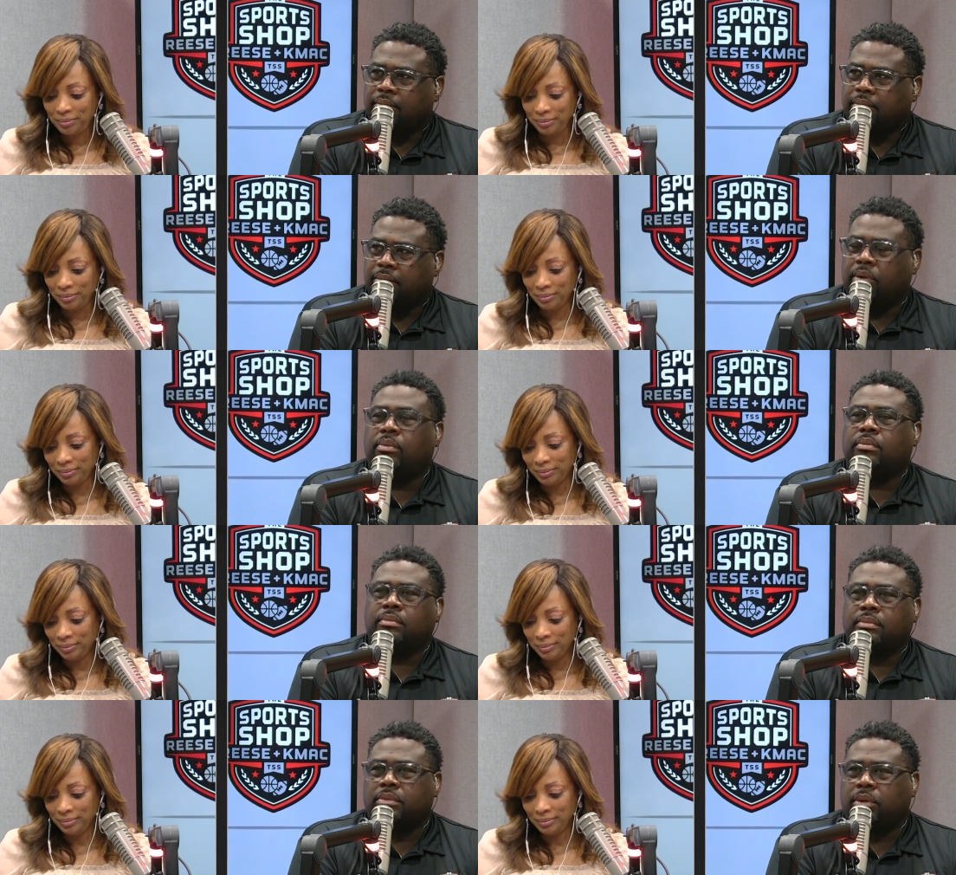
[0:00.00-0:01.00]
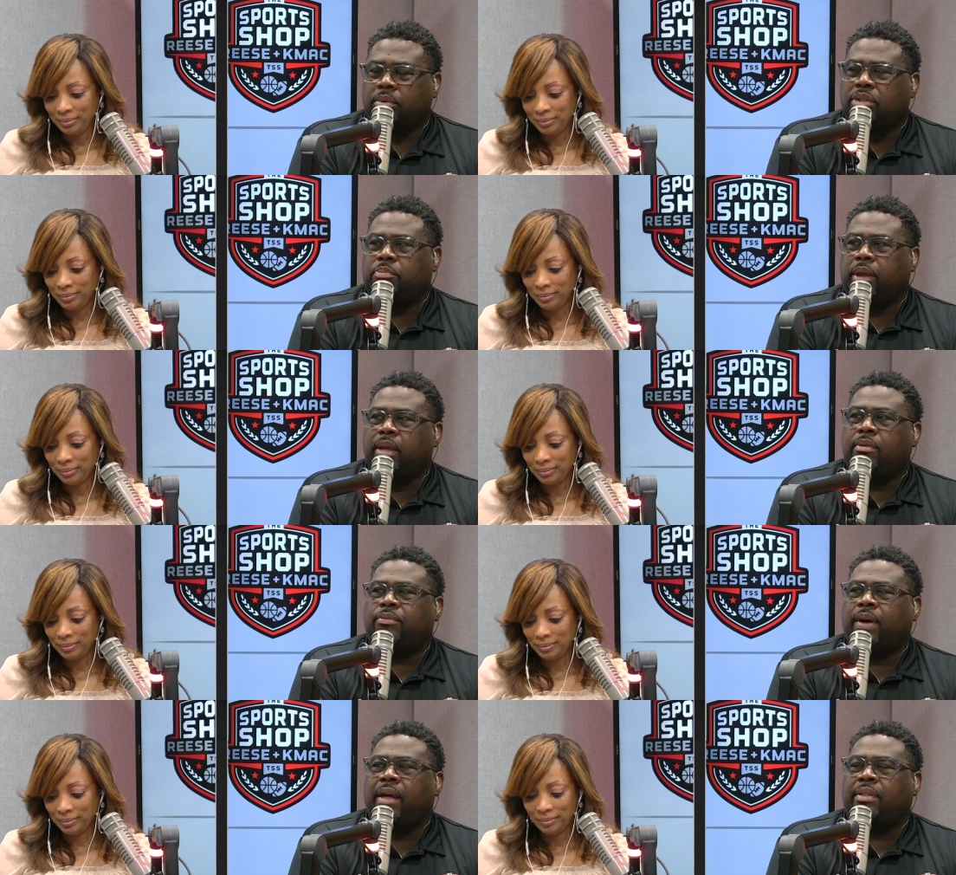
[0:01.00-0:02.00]
Speaker 1: So, so we just pay him
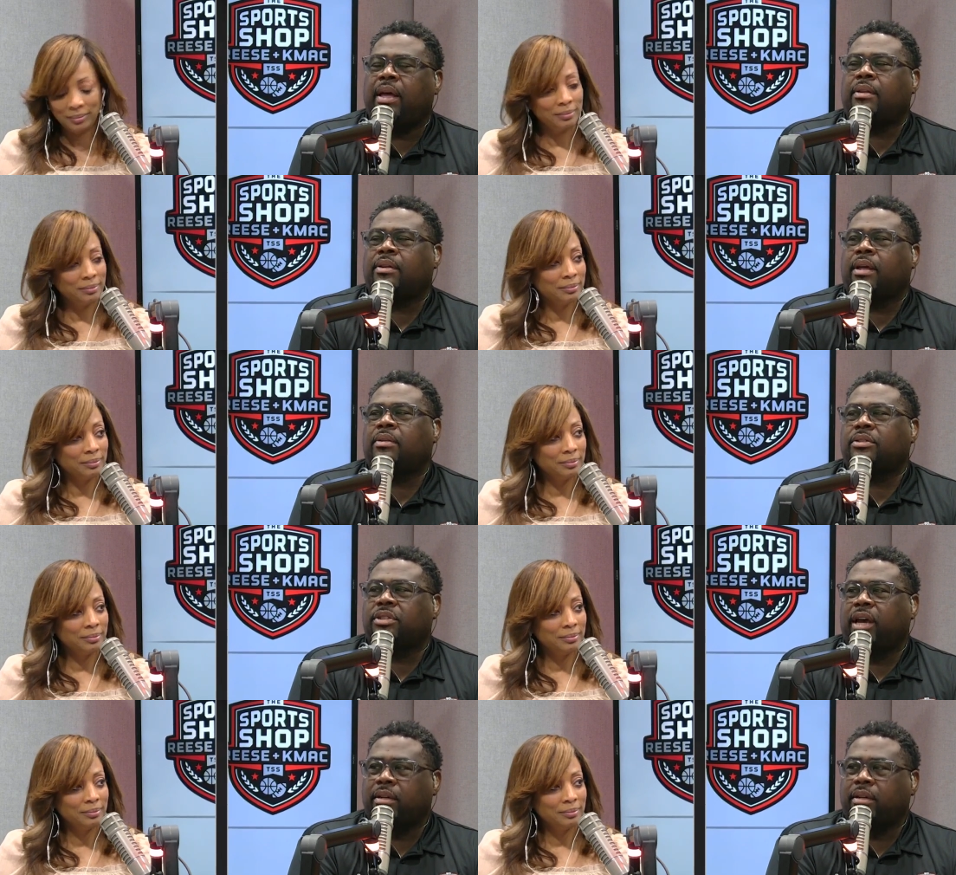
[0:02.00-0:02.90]
five thousand dollars a shot.